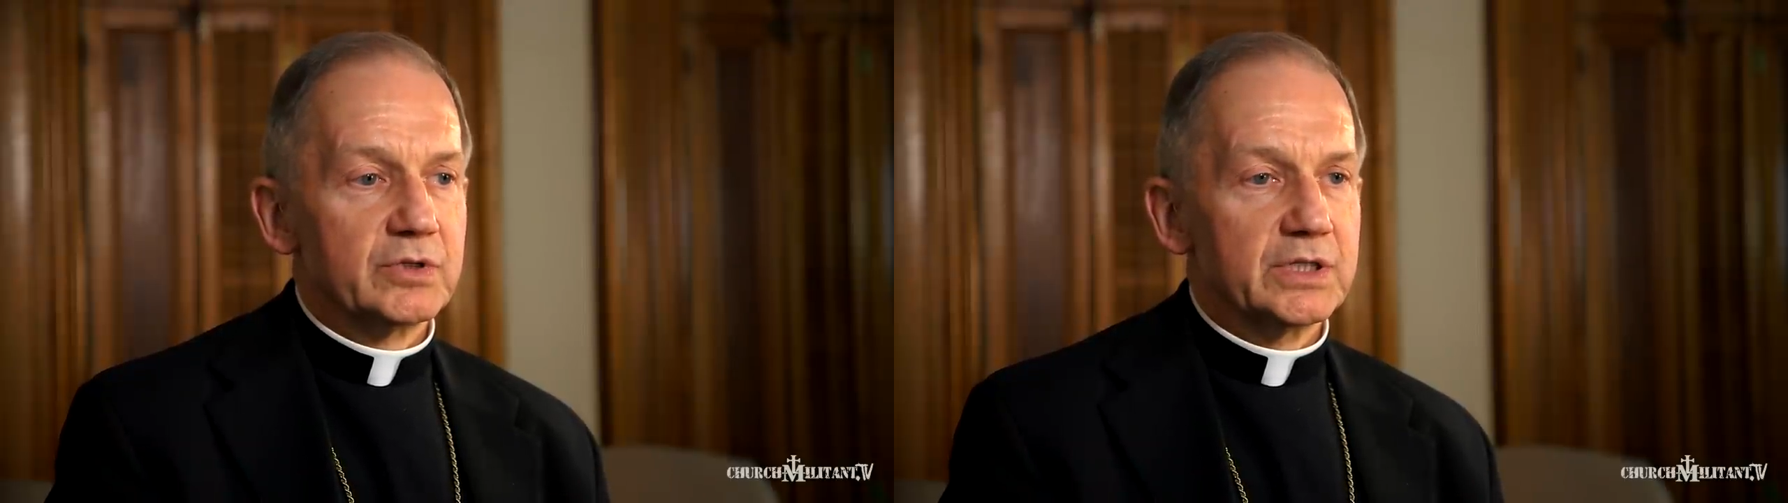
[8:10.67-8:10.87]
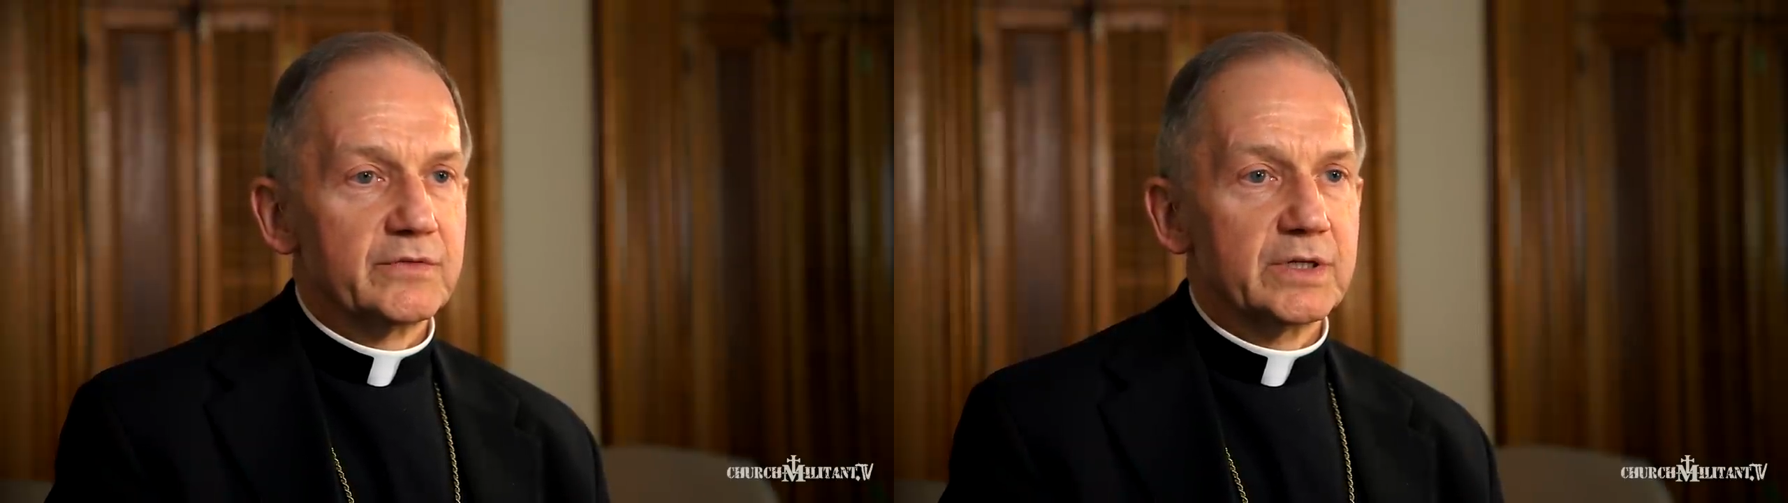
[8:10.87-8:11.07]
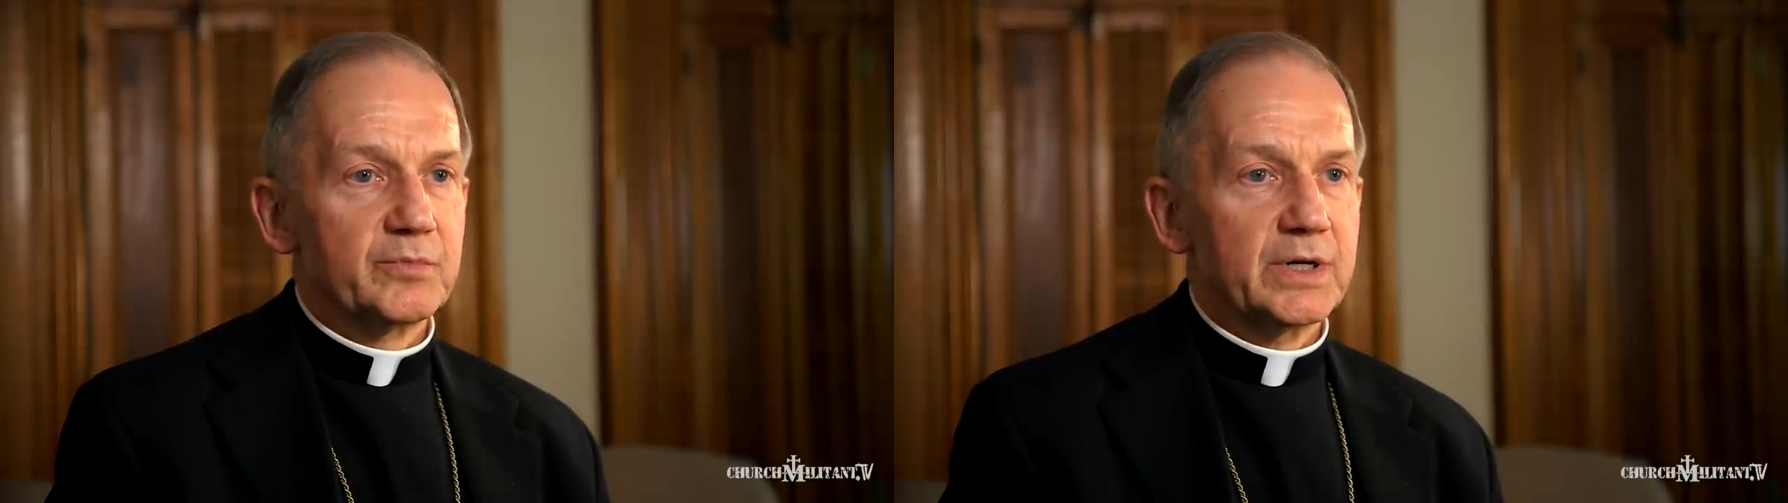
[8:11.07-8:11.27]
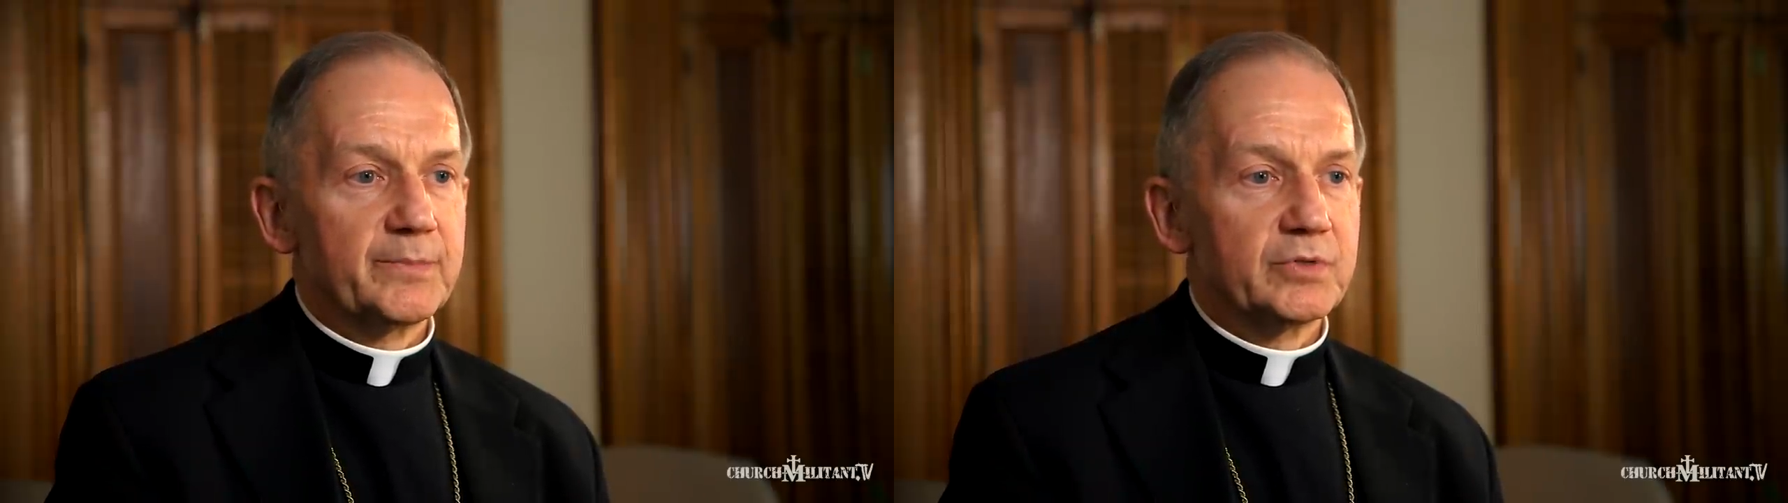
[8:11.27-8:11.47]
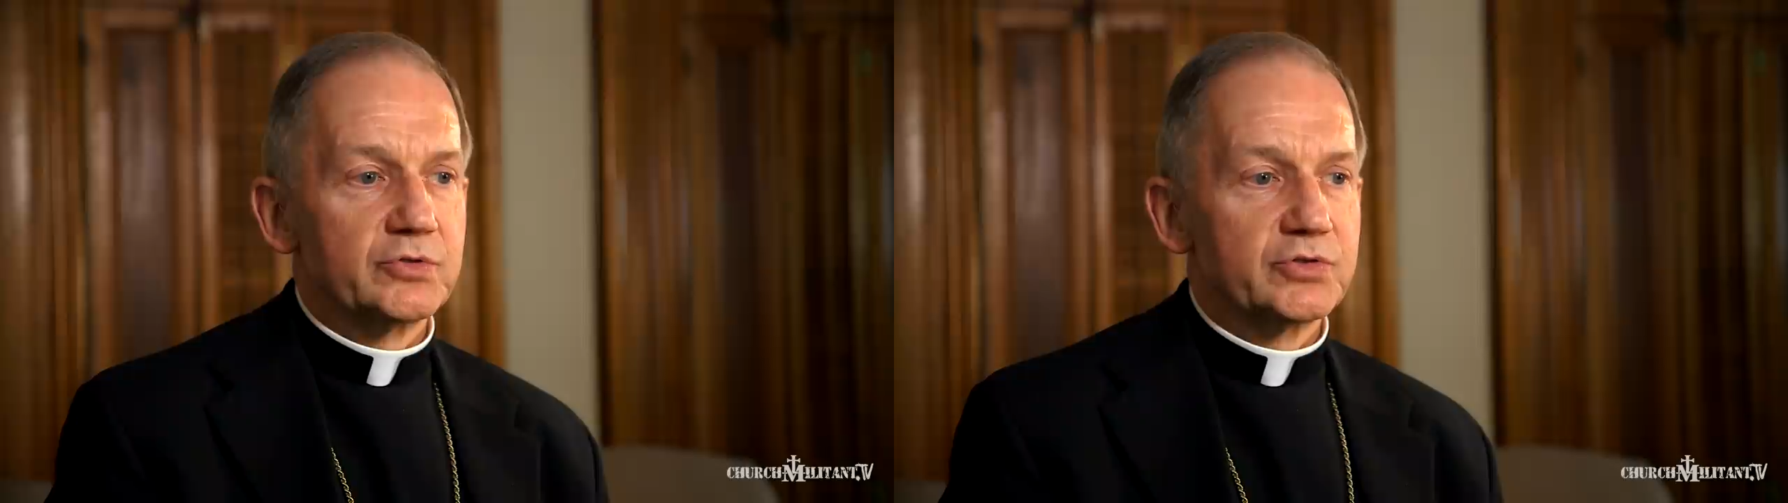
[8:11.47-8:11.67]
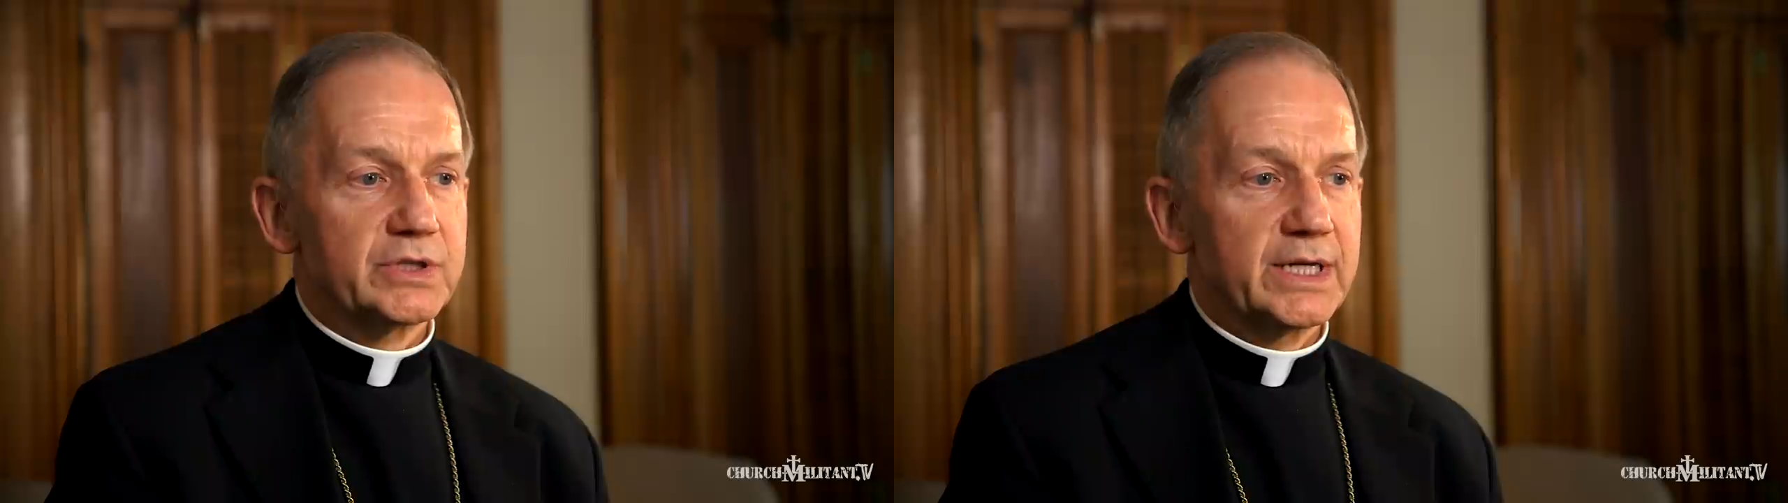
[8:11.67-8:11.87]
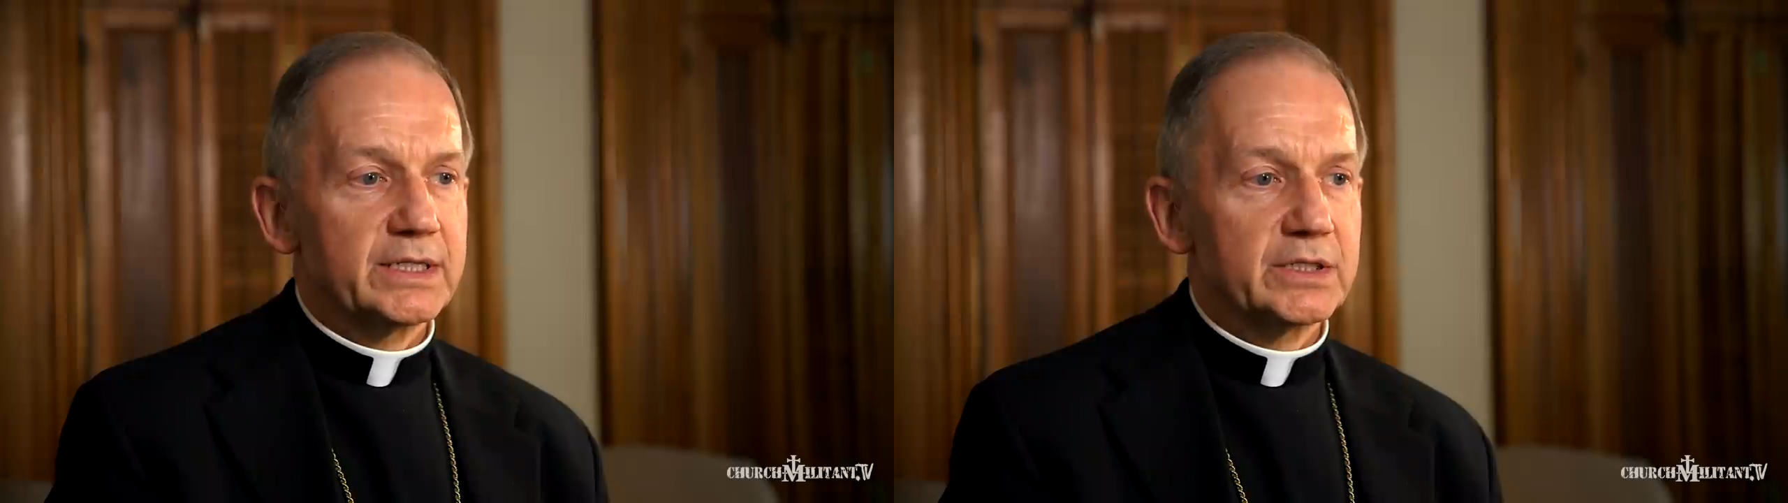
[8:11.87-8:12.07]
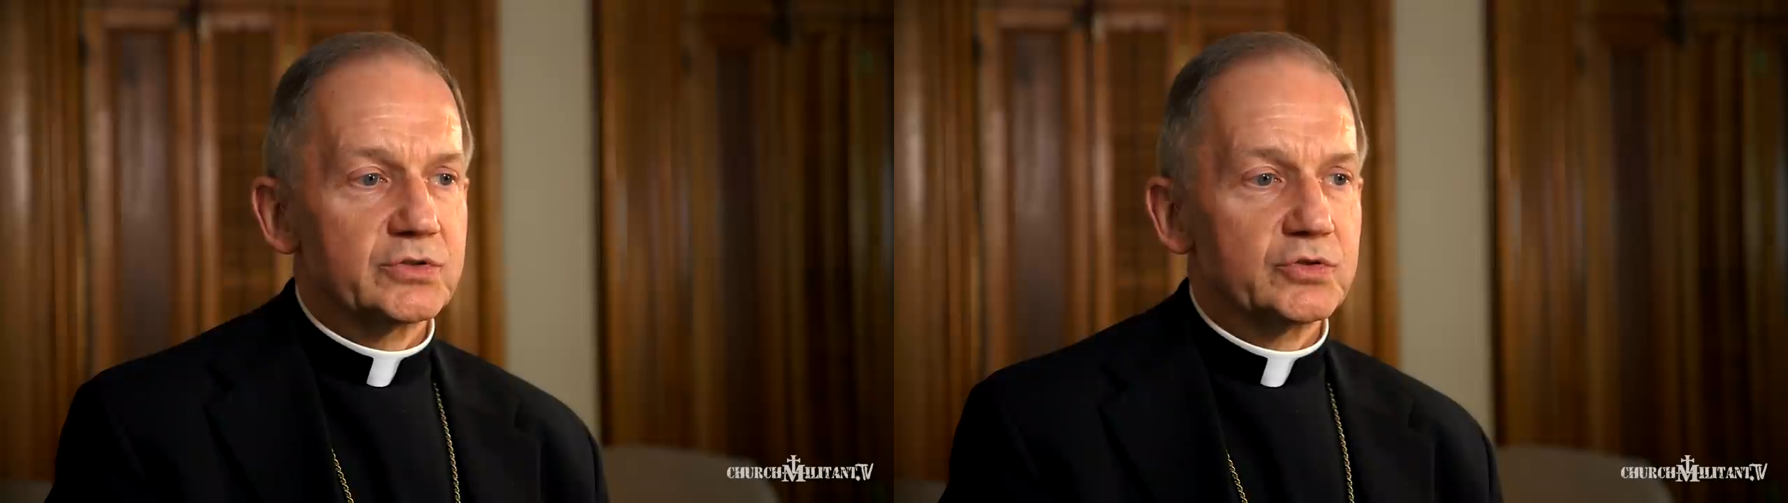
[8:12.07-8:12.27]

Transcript: we're giving a proper understanding